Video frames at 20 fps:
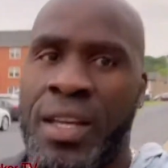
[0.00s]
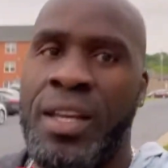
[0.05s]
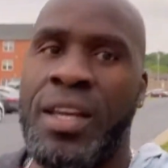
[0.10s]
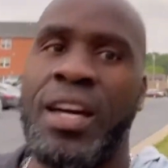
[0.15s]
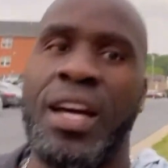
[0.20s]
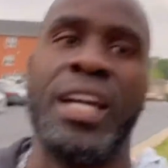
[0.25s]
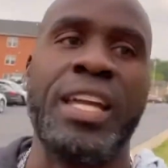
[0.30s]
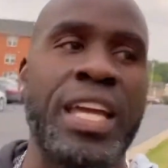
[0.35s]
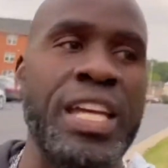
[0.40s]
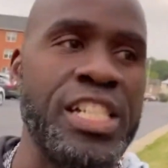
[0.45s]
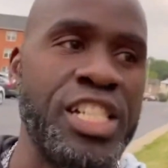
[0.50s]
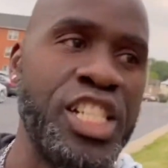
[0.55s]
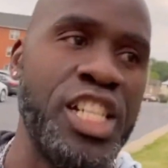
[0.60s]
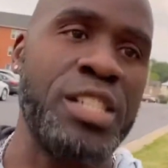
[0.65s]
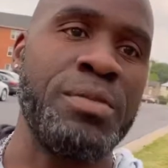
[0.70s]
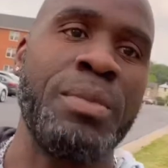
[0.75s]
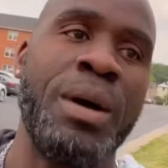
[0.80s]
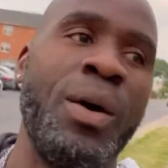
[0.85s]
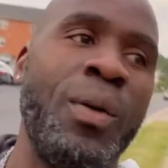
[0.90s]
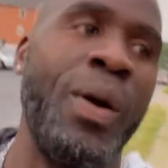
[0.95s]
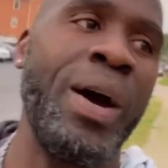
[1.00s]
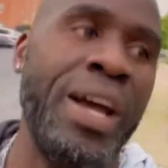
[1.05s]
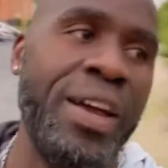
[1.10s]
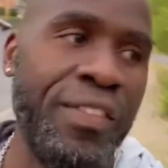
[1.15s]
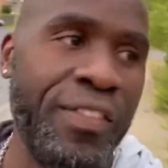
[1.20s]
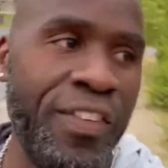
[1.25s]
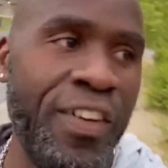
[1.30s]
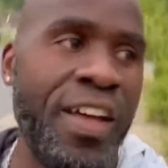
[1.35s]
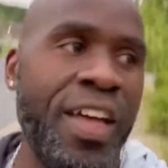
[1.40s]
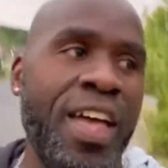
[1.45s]
I guess she's my
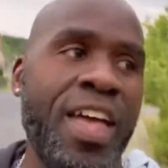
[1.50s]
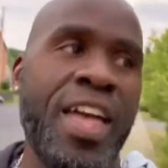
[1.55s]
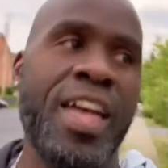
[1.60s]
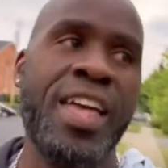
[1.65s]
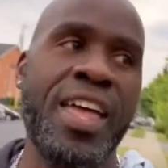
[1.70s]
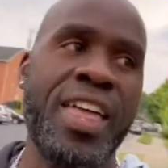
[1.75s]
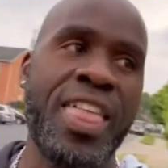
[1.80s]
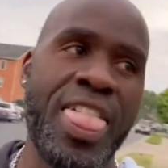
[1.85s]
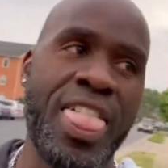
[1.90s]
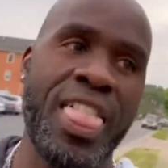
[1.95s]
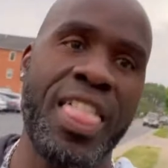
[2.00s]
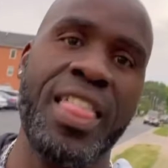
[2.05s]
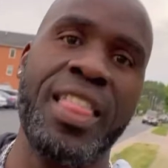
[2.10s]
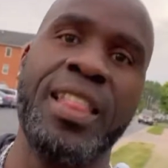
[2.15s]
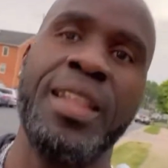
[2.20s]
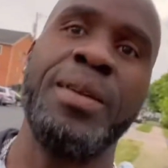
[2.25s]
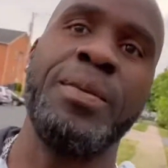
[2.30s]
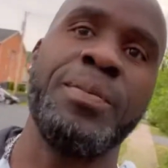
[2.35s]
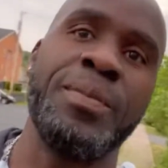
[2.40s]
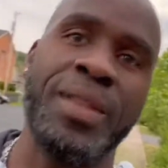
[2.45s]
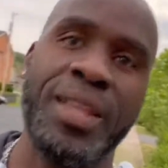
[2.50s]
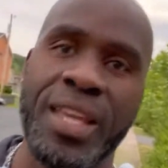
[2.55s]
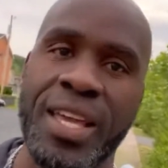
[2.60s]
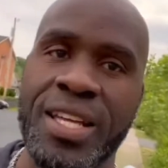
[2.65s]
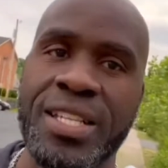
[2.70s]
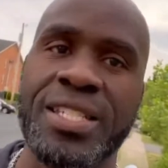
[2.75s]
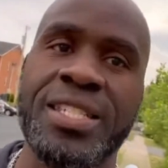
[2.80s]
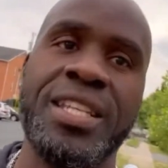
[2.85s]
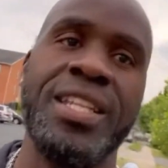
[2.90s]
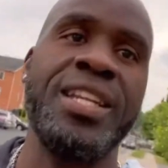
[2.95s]
wife.
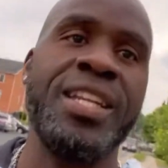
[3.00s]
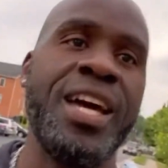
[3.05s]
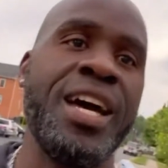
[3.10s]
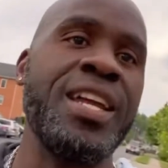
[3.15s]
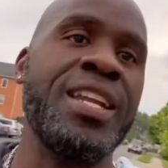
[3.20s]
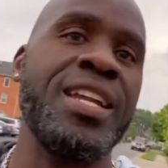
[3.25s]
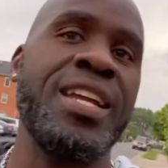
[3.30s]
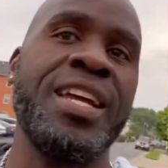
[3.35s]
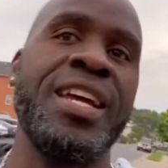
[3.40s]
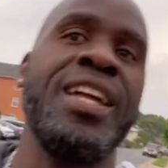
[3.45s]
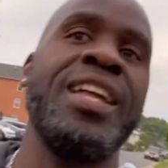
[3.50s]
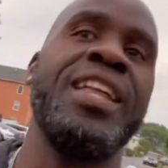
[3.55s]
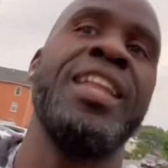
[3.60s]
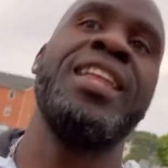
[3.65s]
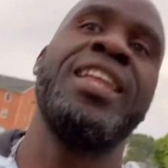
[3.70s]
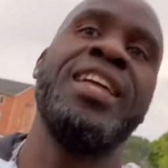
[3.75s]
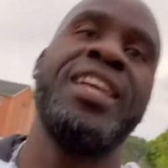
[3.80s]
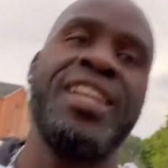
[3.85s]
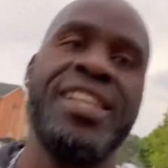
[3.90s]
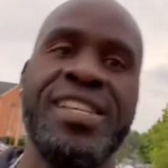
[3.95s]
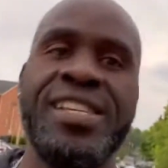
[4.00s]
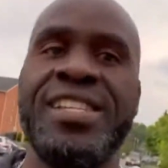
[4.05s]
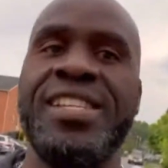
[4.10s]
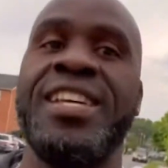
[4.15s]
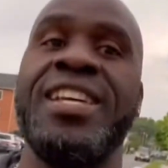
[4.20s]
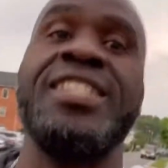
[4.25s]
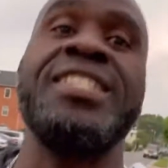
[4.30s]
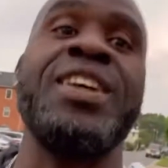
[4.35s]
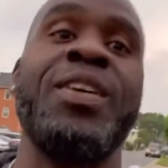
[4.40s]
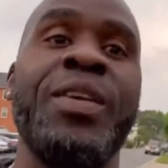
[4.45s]
Guessing that.
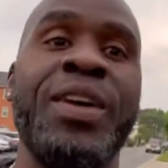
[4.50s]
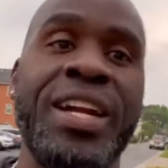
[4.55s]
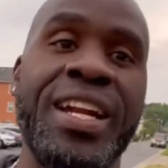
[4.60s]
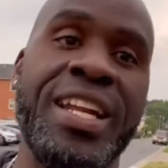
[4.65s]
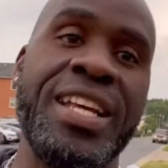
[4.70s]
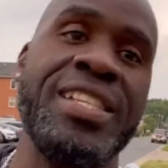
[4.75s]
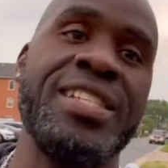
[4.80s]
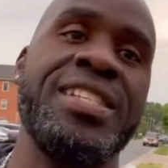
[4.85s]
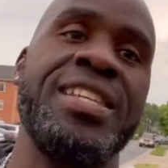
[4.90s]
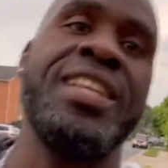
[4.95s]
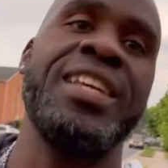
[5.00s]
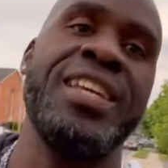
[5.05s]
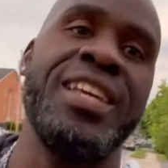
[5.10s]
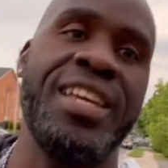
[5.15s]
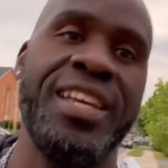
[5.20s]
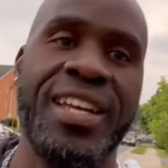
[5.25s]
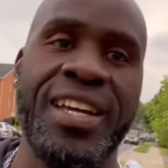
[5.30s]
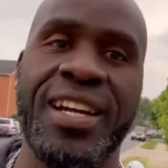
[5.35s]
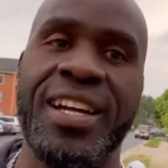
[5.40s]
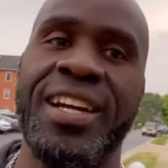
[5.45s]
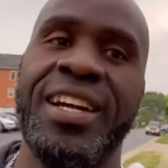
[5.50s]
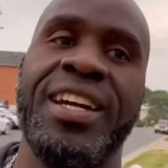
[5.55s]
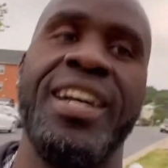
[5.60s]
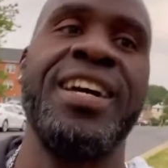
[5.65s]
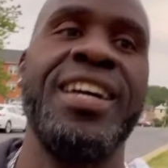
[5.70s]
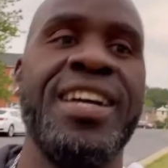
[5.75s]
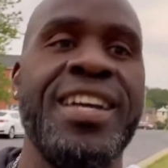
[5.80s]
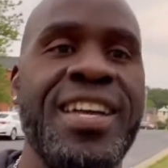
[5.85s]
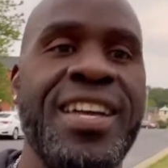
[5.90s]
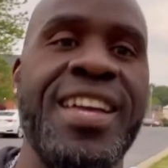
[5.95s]
Is that what it is?
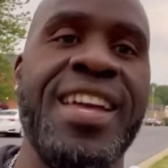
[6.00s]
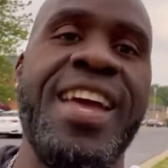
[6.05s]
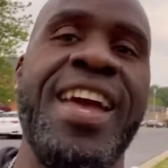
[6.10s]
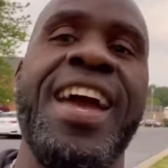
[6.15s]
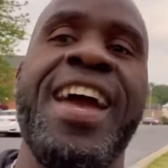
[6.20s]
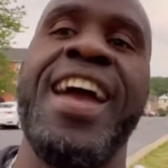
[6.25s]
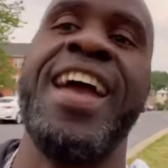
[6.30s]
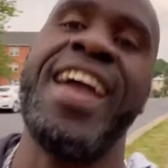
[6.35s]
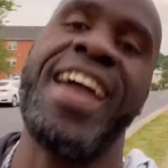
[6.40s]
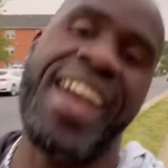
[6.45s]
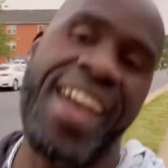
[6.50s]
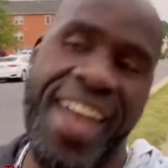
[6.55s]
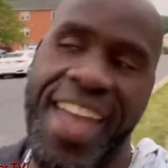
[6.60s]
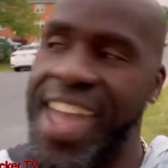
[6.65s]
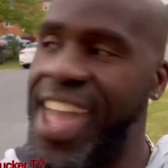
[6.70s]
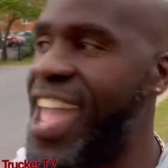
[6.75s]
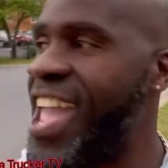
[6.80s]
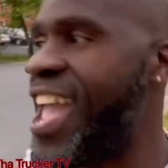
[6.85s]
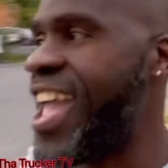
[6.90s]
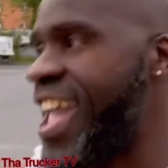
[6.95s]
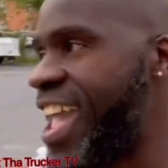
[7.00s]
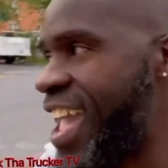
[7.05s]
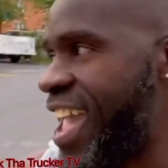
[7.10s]
Yeah.